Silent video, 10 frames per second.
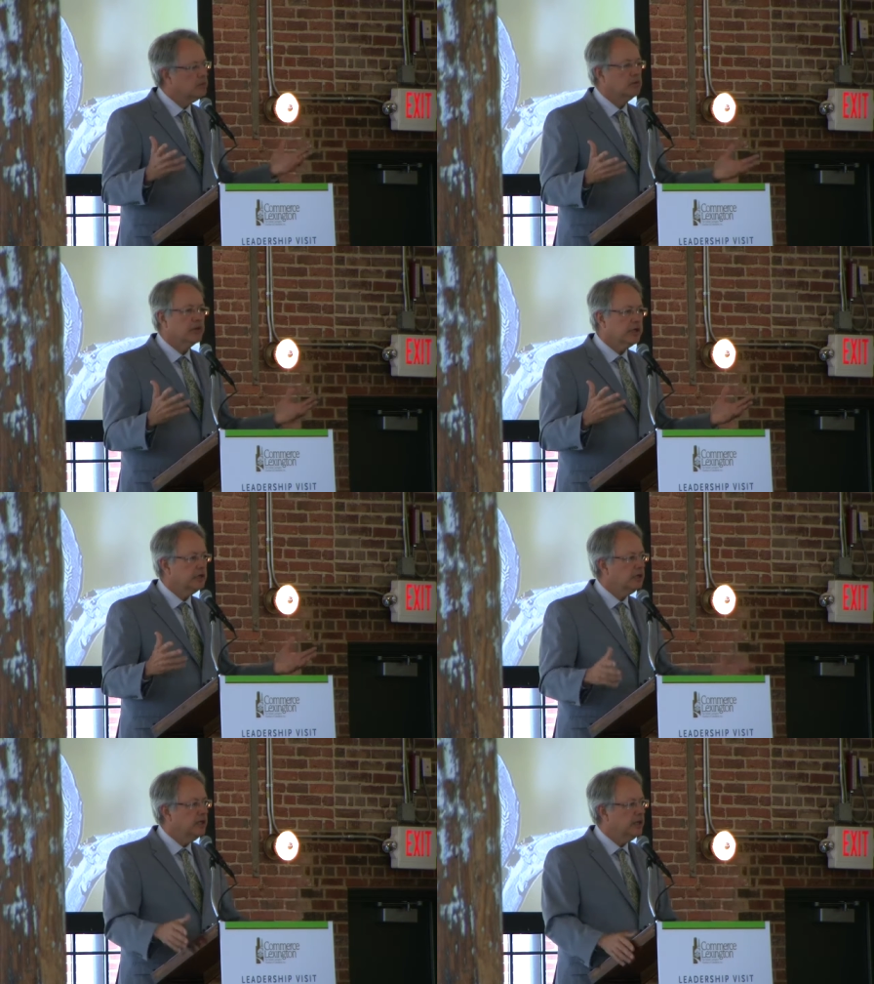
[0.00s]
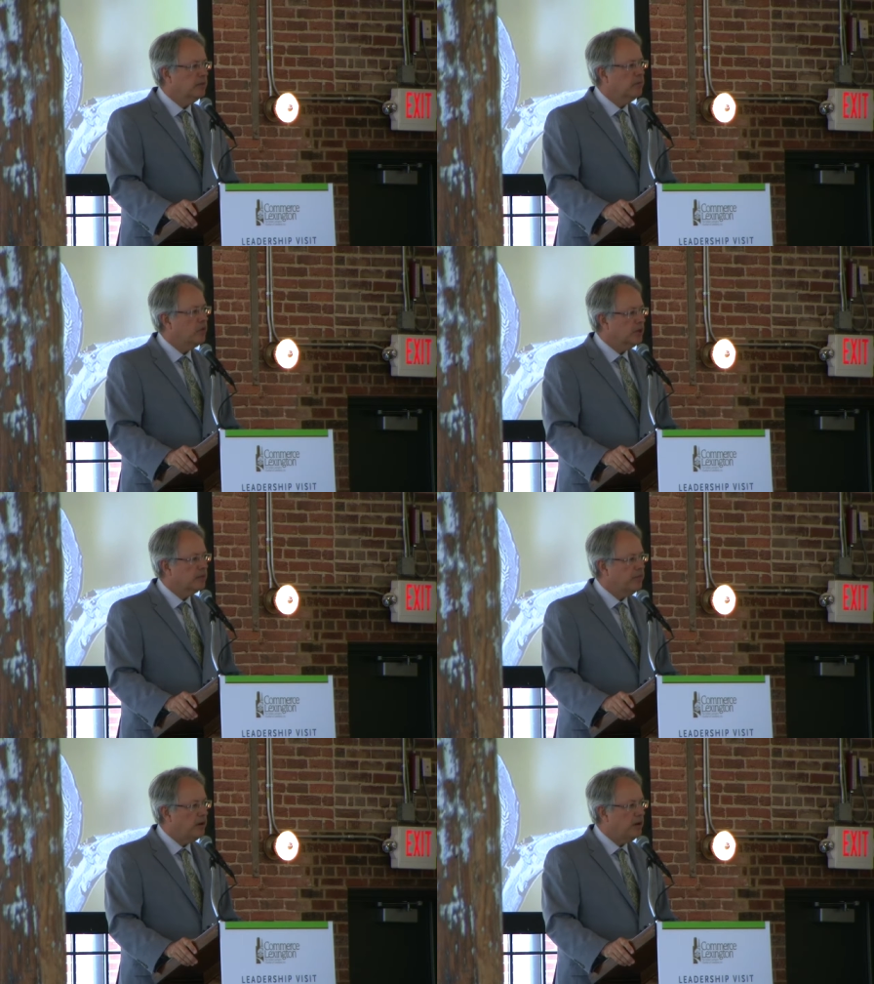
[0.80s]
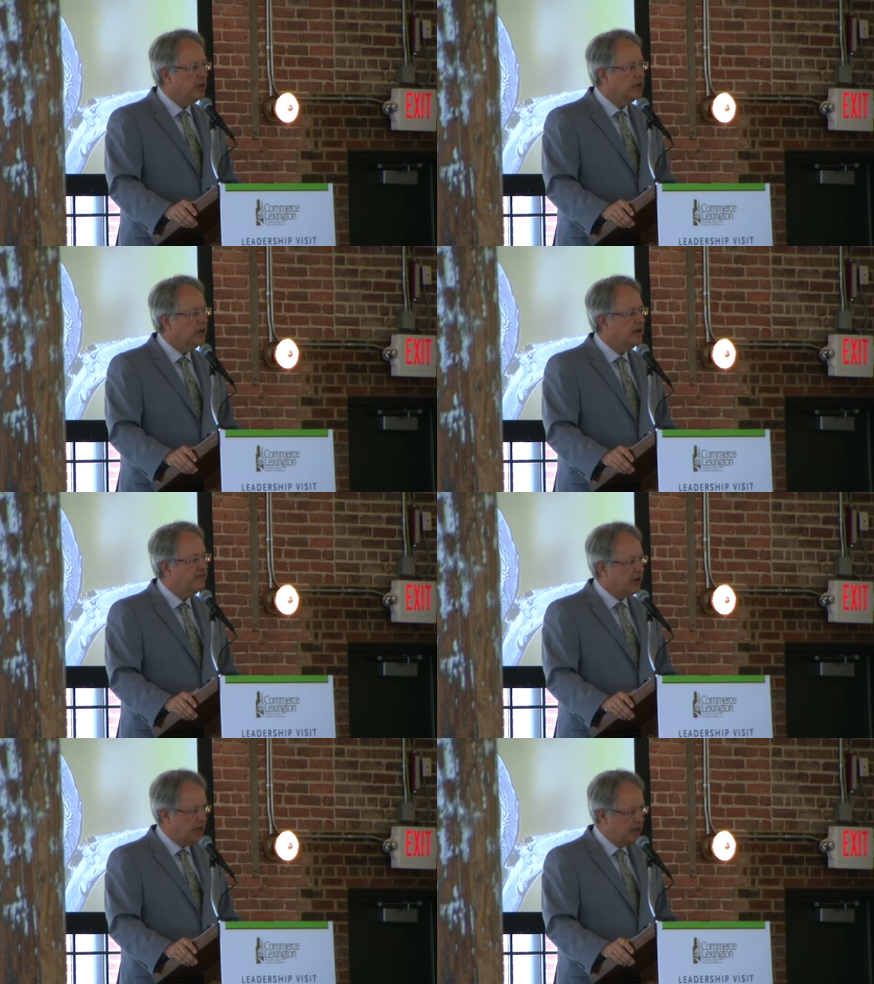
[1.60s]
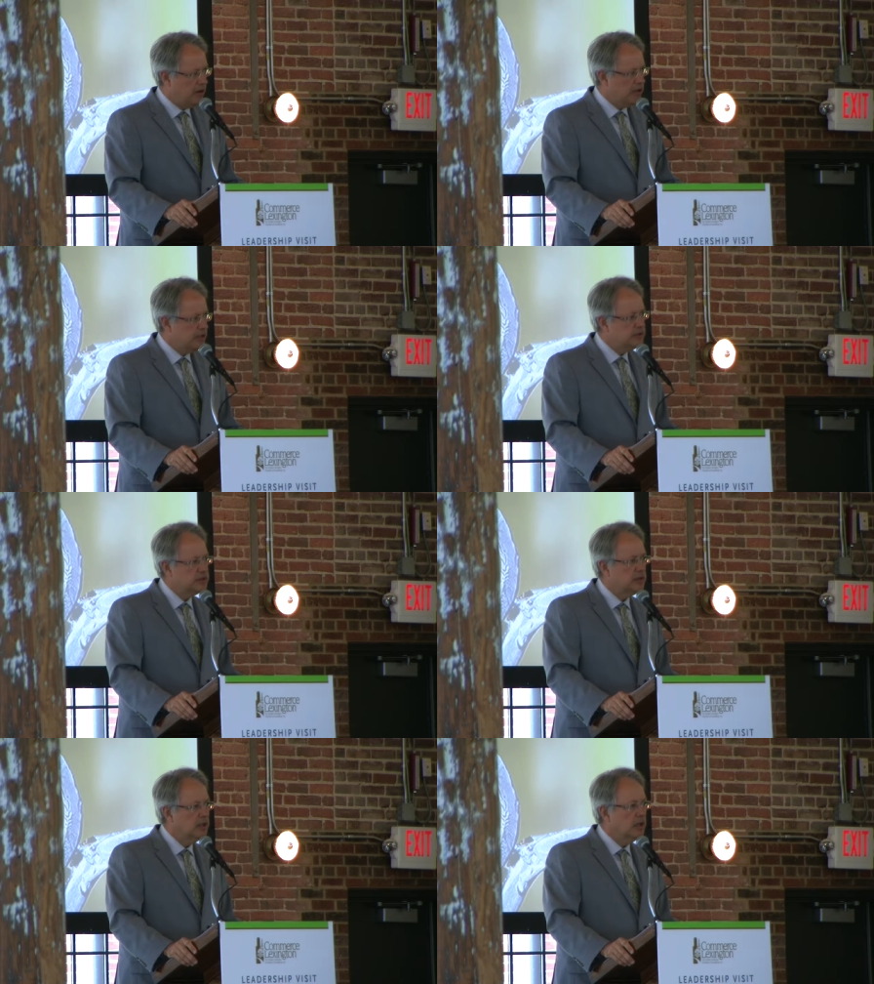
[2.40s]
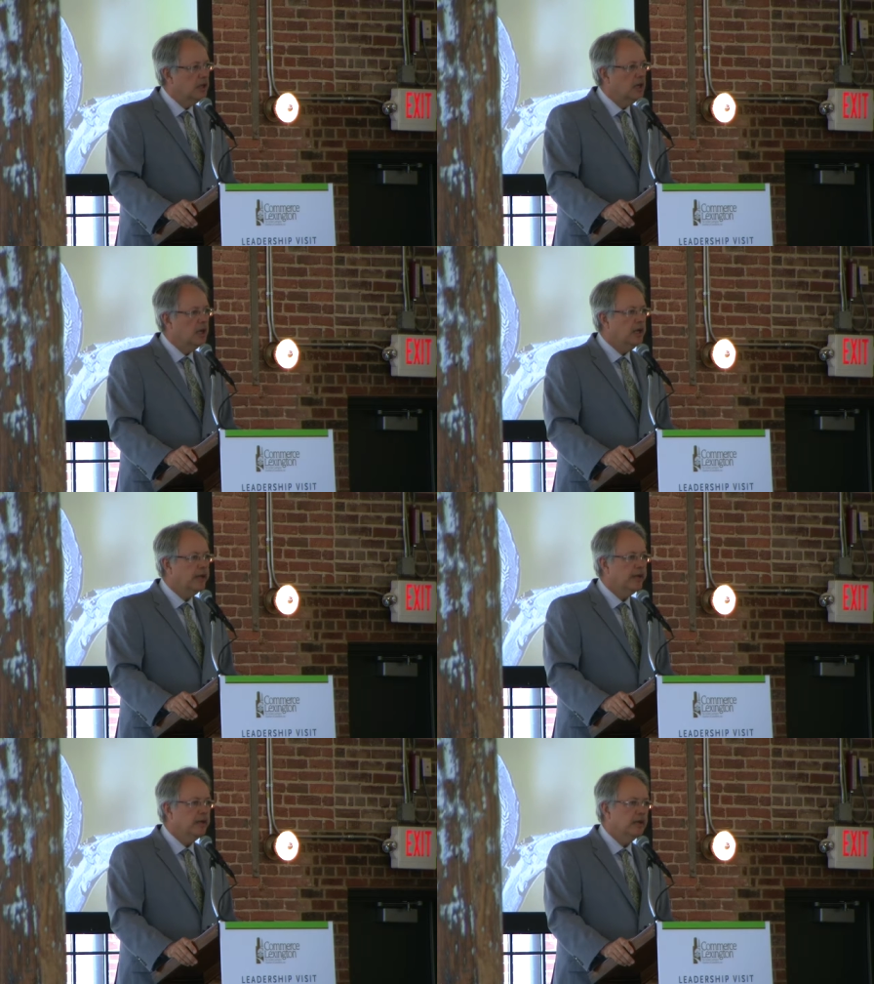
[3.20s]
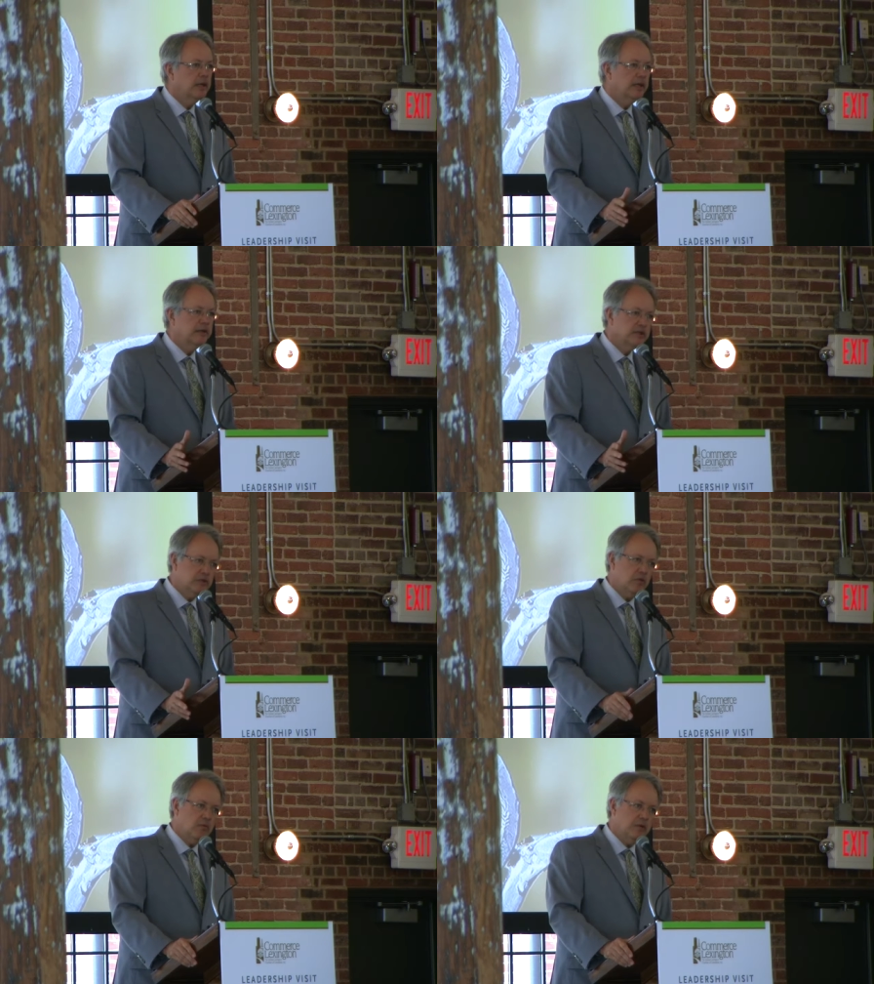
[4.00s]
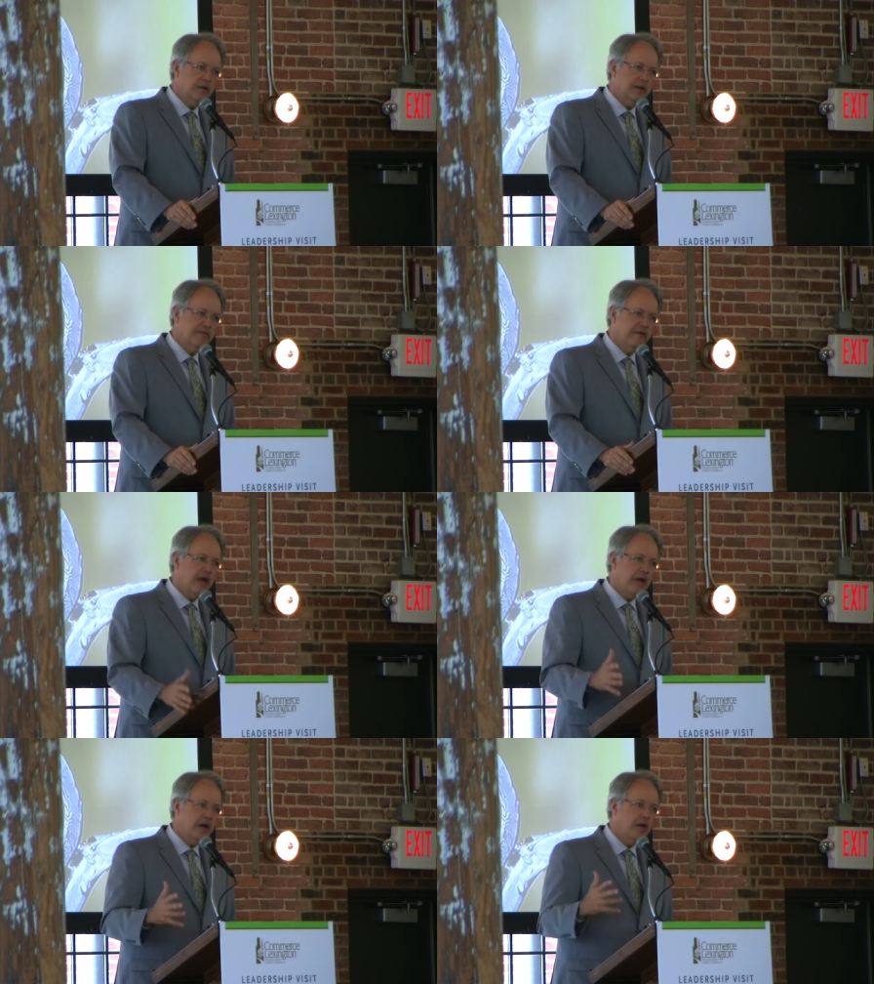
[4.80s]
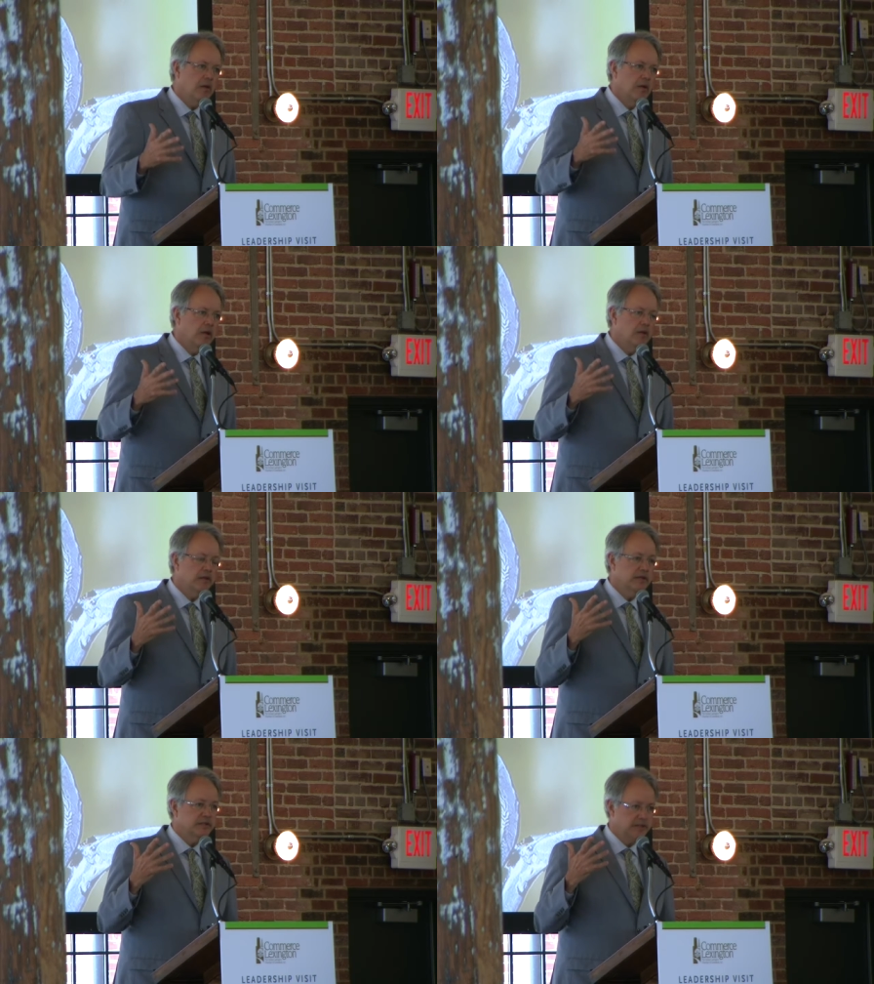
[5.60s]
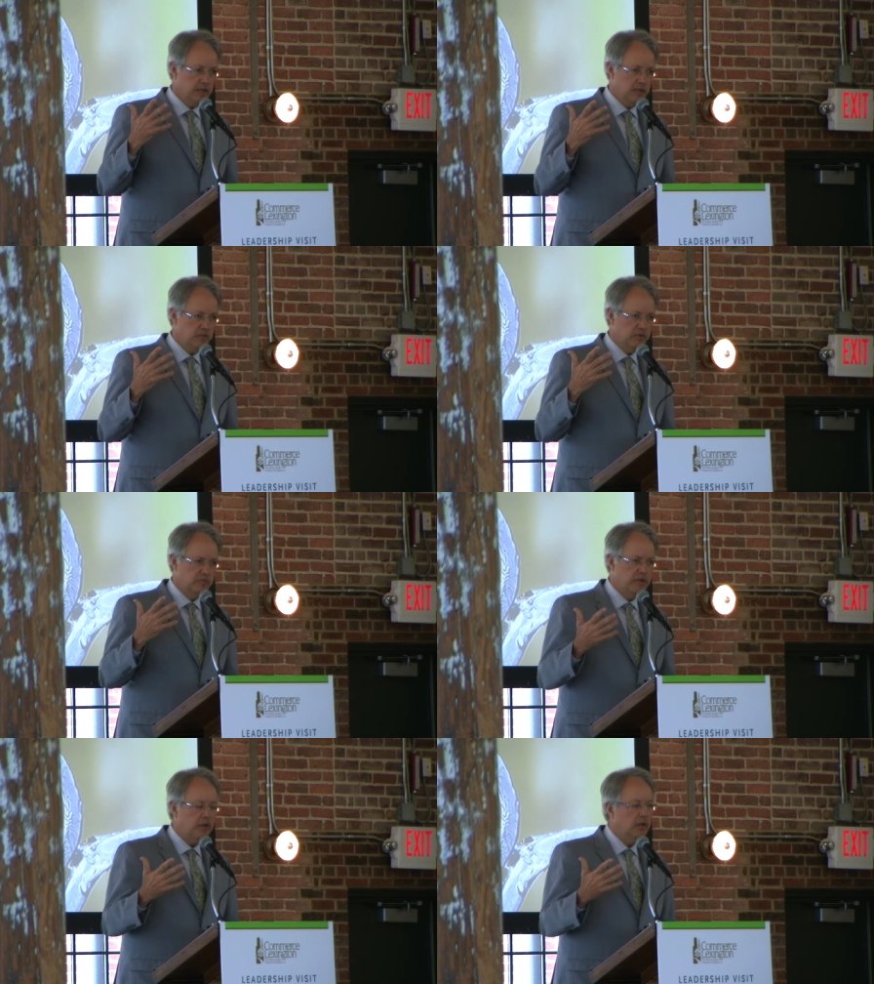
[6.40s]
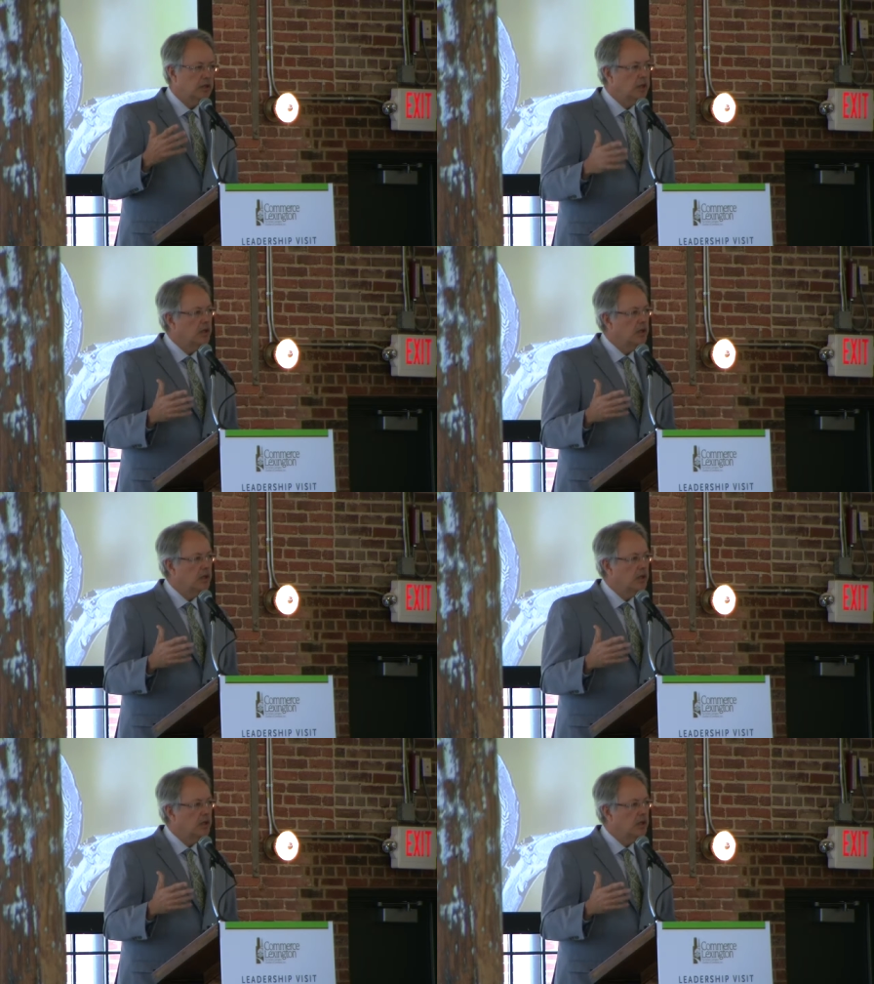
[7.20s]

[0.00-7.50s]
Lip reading: critical and important part of our heritage and the story of how this city was built.